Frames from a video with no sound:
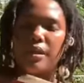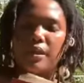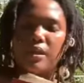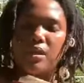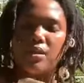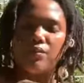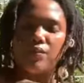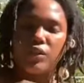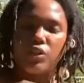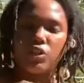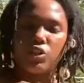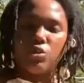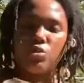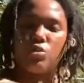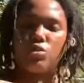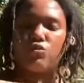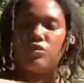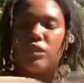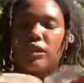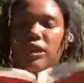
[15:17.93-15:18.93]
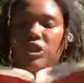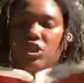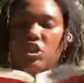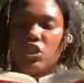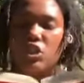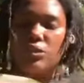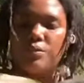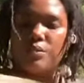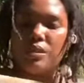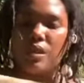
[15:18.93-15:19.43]
Many of us choose
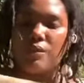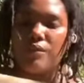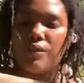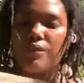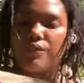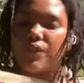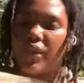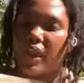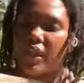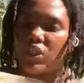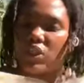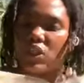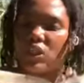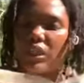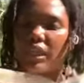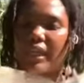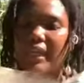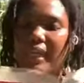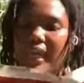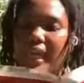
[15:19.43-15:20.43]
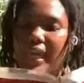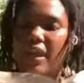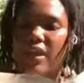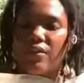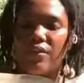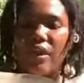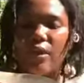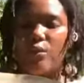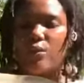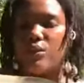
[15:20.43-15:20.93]
relationships of affection and
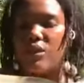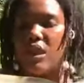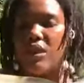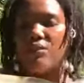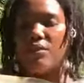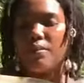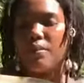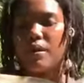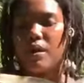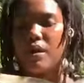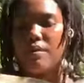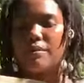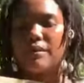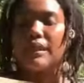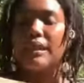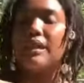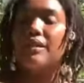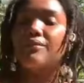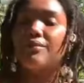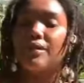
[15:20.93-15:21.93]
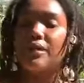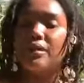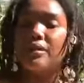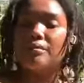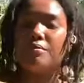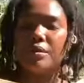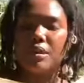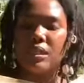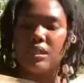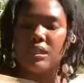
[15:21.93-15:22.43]
care that will never become
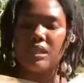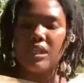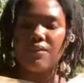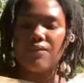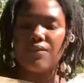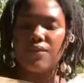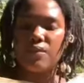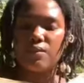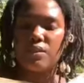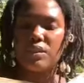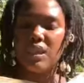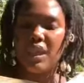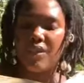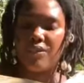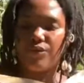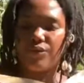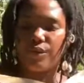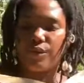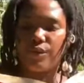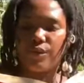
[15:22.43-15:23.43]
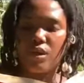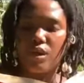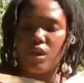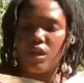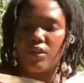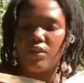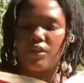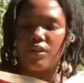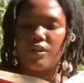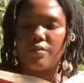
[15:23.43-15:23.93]
loving because they feel safer.
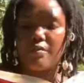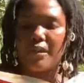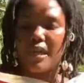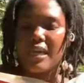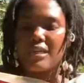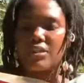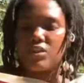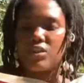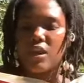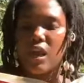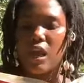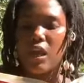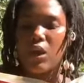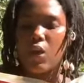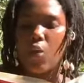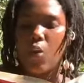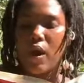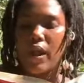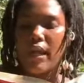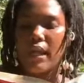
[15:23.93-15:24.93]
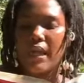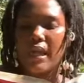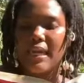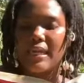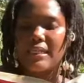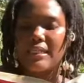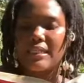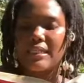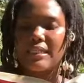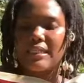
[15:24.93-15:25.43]
The demands are not quite
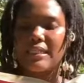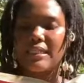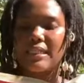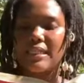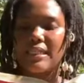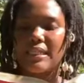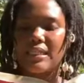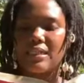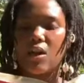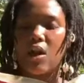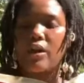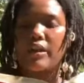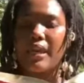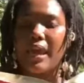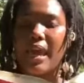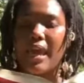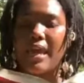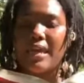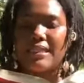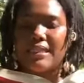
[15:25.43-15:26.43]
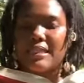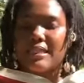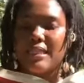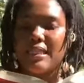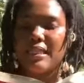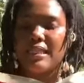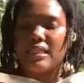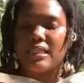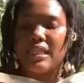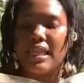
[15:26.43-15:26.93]
as intent are not as
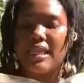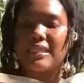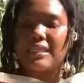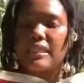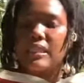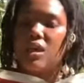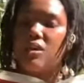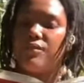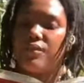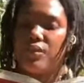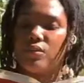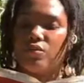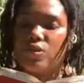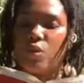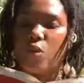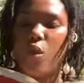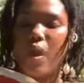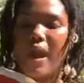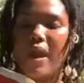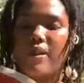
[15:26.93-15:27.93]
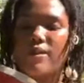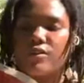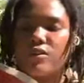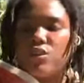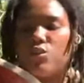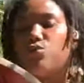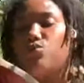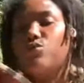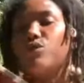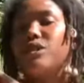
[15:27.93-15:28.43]
intense as loving
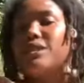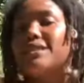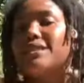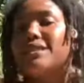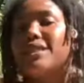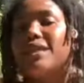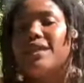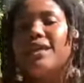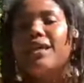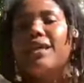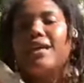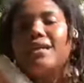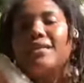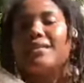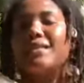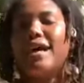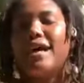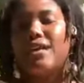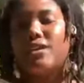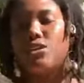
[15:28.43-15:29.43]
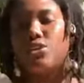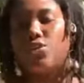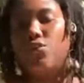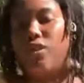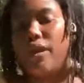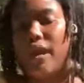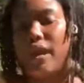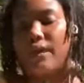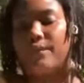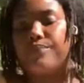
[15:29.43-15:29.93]
requires. The risk is not as
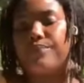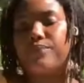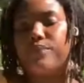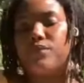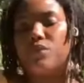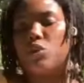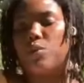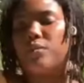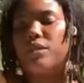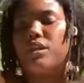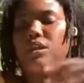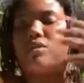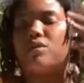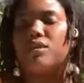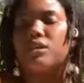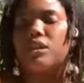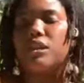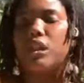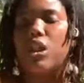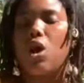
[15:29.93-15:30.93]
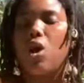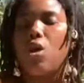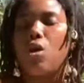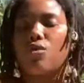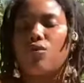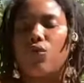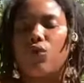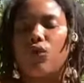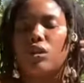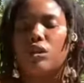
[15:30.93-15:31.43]
great. So many of us
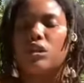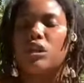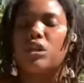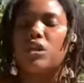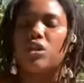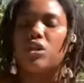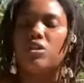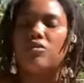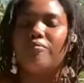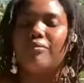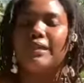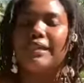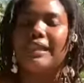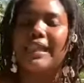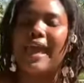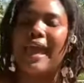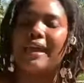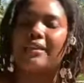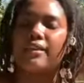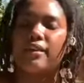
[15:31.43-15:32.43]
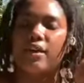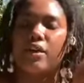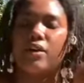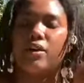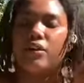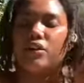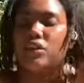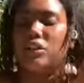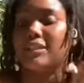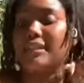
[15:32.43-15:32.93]
long for a love but lack the
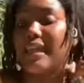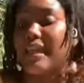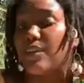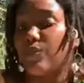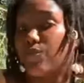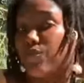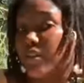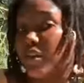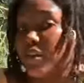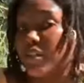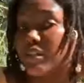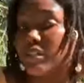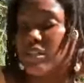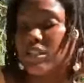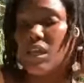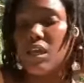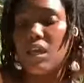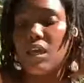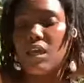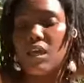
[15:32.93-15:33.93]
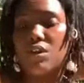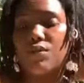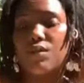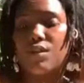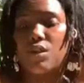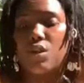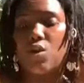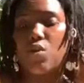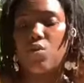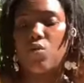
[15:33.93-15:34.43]
courage to take risks.
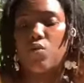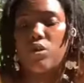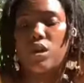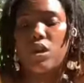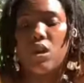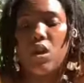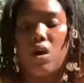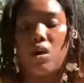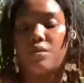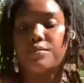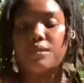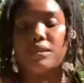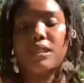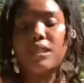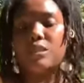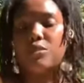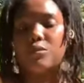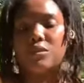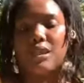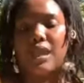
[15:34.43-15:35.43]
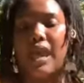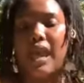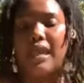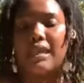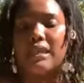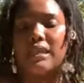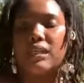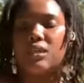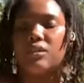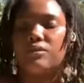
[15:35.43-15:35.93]
Even though we are obsessed with the
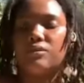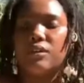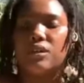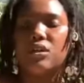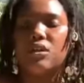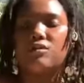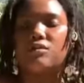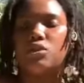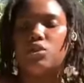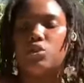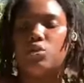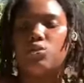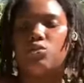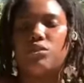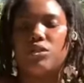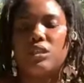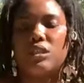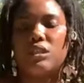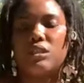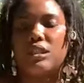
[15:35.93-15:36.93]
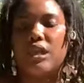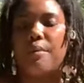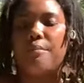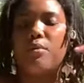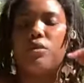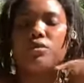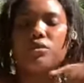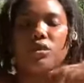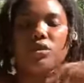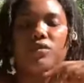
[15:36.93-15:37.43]
idea of love, the truth is that
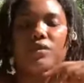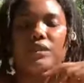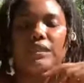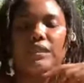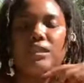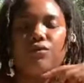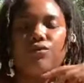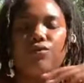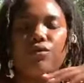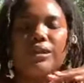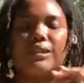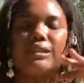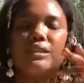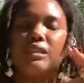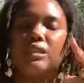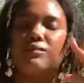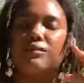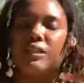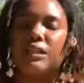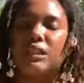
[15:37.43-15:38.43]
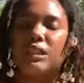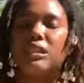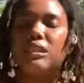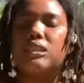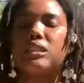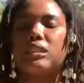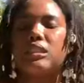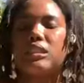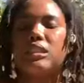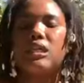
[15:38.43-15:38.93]
most of us live relatively
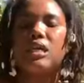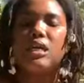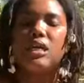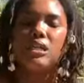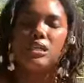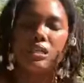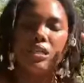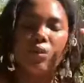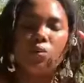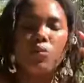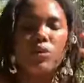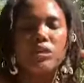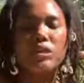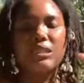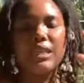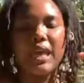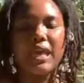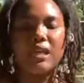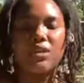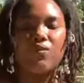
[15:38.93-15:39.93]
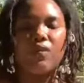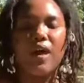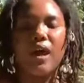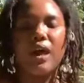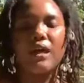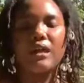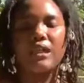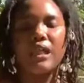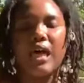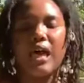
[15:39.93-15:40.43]
decent, somewhat
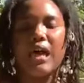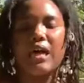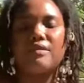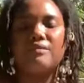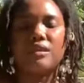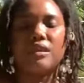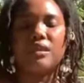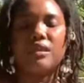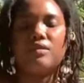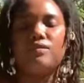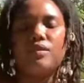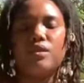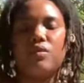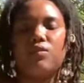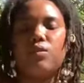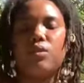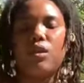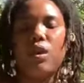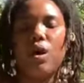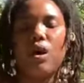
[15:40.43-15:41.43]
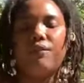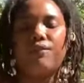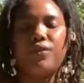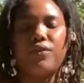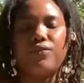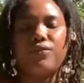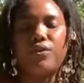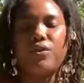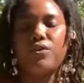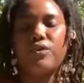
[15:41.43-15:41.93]
satisfying lives, even if we
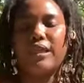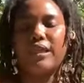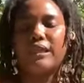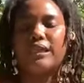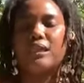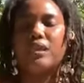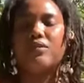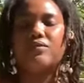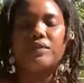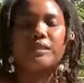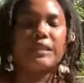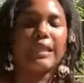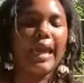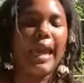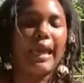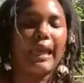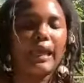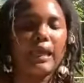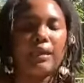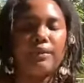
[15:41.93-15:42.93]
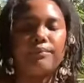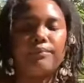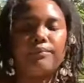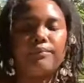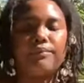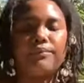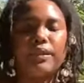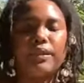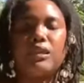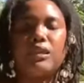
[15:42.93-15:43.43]
often feel that love is lacking.
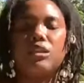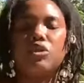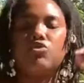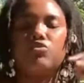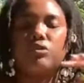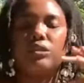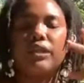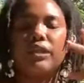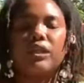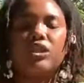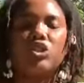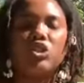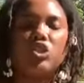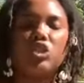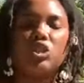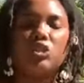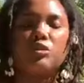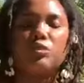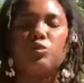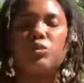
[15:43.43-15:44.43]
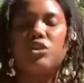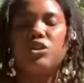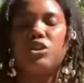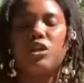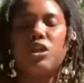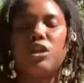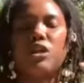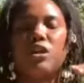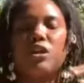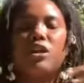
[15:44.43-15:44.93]
In these relationships, we
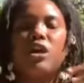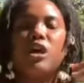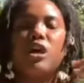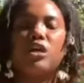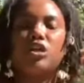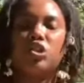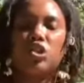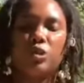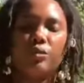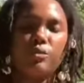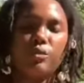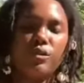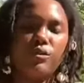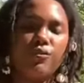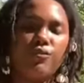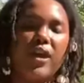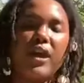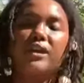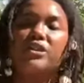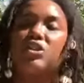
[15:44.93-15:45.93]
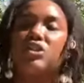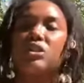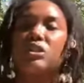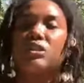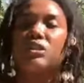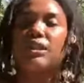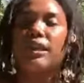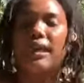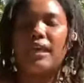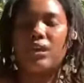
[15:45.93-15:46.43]
share genuine
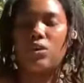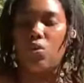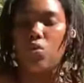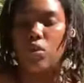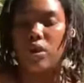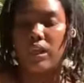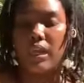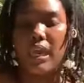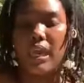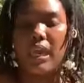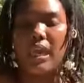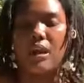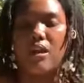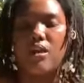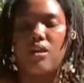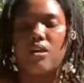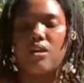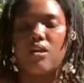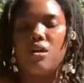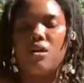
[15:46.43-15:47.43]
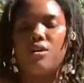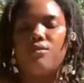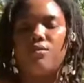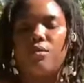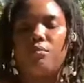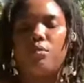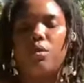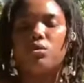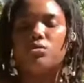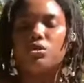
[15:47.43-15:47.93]
affection and or care.
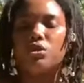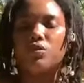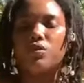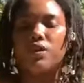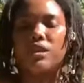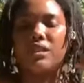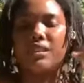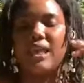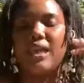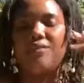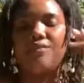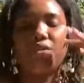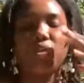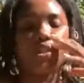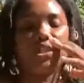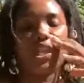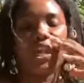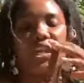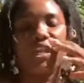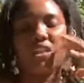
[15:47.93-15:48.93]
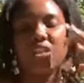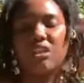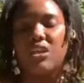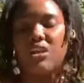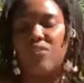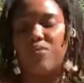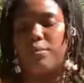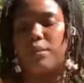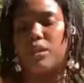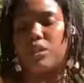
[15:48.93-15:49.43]
For most of us, that feels like
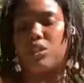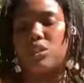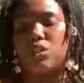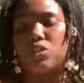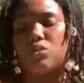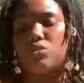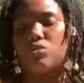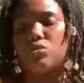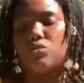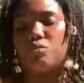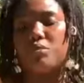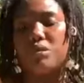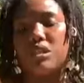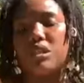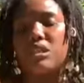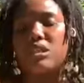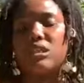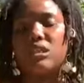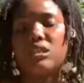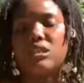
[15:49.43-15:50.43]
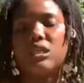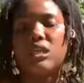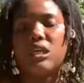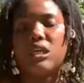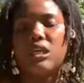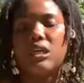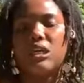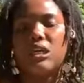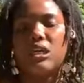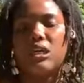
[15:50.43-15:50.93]
enough because it you because
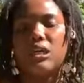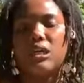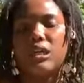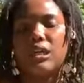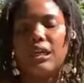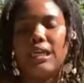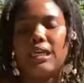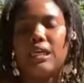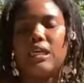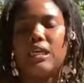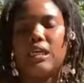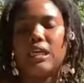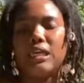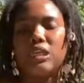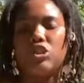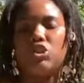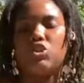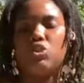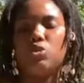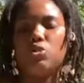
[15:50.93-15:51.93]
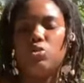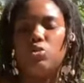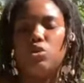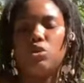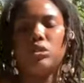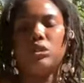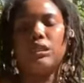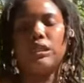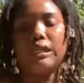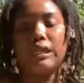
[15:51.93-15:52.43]
it is
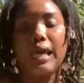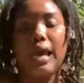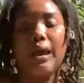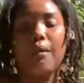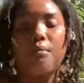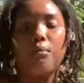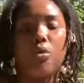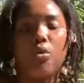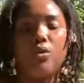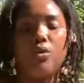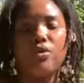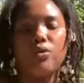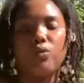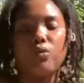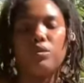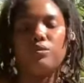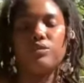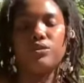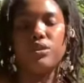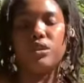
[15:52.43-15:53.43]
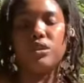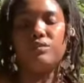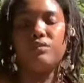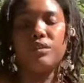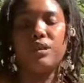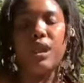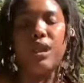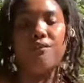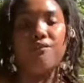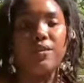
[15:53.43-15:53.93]
usually a lot more than we
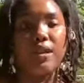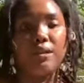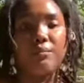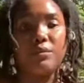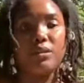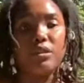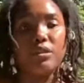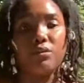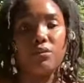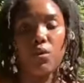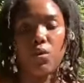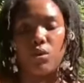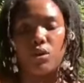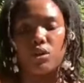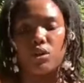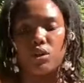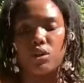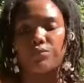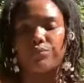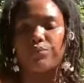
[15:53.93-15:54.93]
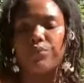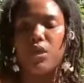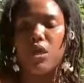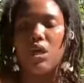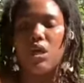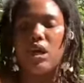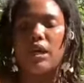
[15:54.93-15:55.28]
received in our families of origin.